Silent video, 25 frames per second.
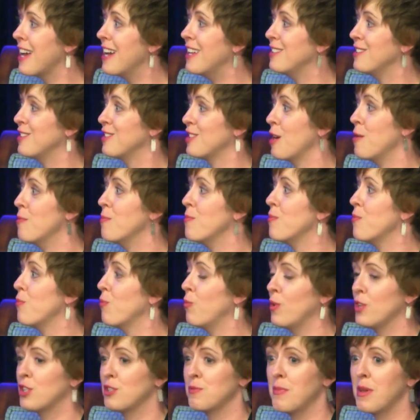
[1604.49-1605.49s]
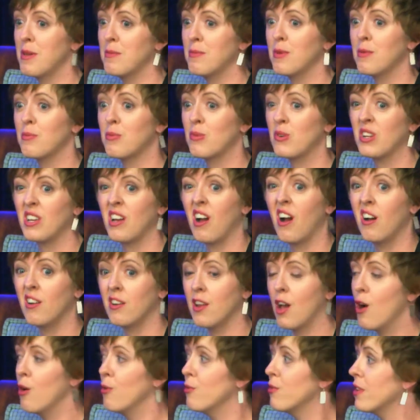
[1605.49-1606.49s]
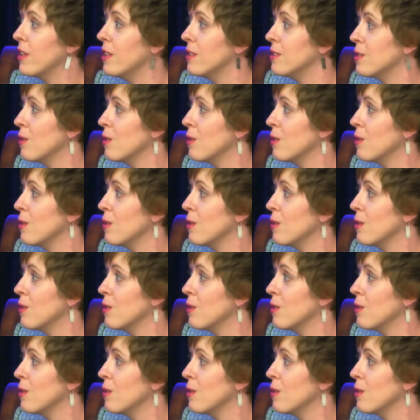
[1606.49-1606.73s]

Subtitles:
and some which may be pretty unhealthy.